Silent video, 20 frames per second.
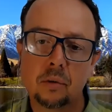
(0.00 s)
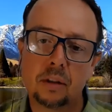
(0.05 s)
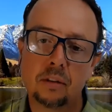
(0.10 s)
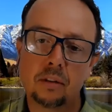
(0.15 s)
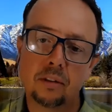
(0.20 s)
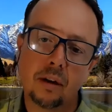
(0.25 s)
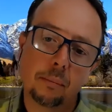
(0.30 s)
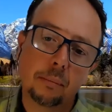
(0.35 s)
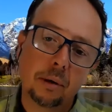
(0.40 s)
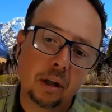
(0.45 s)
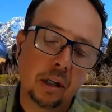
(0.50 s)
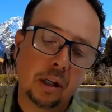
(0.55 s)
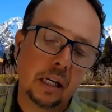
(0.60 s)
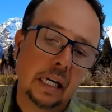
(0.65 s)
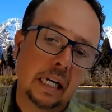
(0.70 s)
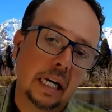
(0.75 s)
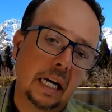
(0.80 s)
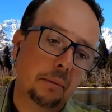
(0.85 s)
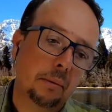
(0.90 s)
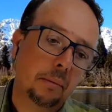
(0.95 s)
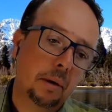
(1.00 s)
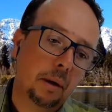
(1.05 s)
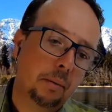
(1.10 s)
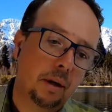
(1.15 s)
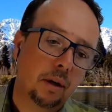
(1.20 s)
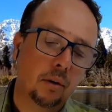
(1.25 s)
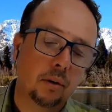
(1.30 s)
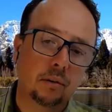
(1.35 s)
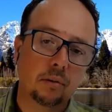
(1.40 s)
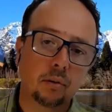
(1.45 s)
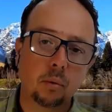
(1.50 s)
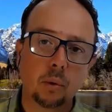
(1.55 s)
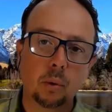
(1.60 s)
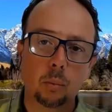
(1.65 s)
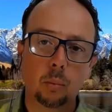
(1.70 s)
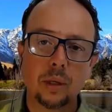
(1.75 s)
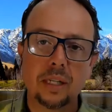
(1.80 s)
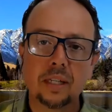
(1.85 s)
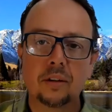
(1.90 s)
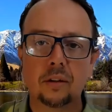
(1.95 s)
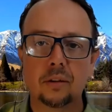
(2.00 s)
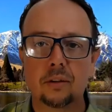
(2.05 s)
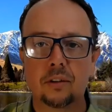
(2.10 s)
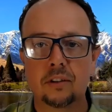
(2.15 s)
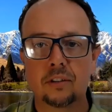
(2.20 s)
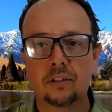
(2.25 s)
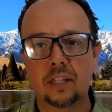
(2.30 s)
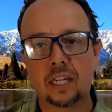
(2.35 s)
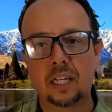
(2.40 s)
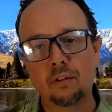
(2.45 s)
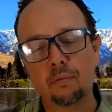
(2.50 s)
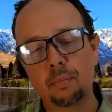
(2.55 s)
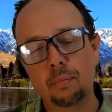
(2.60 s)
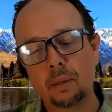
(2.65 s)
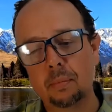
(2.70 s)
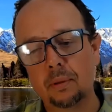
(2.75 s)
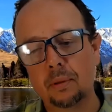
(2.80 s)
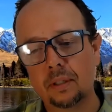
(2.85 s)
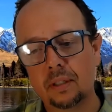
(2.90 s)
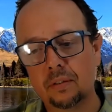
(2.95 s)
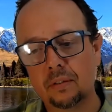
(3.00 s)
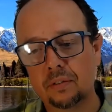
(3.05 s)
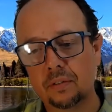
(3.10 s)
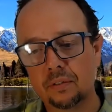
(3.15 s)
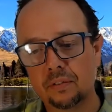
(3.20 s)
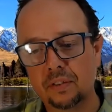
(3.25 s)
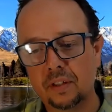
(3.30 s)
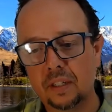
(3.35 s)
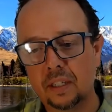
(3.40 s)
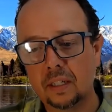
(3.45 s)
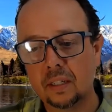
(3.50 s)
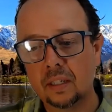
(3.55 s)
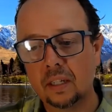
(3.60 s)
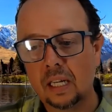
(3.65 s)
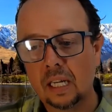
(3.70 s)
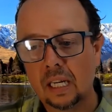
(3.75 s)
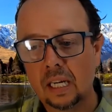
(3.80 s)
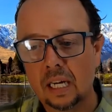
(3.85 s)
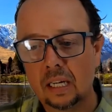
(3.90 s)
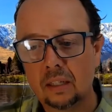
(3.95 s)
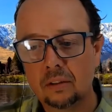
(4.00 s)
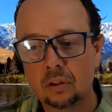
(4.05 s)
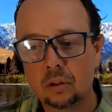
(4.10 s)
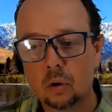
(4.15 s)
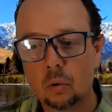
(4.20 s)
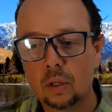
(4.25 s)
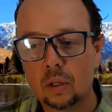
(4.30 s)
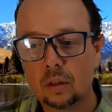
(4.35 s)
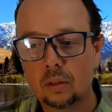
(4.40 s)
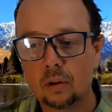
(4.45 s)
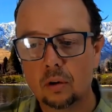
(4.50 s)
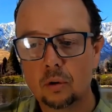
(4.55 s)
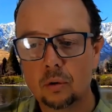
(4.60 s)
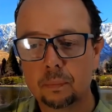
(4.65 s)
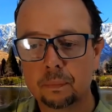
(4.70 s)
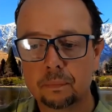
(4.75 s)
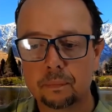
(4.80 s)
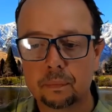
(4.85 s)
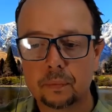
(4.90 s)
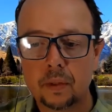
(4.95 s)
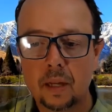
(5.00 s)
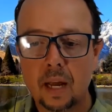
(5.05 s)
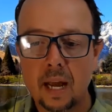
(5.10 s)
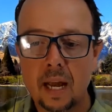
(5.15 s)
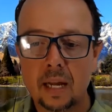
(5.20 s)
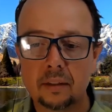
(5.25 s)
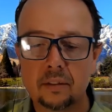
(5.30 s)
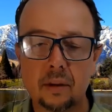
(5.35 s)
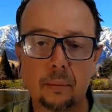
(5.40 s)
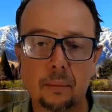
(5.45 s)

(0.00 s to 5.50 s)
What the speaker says: summer and maybe also in winter, just to give people a different feel as you're going through. Some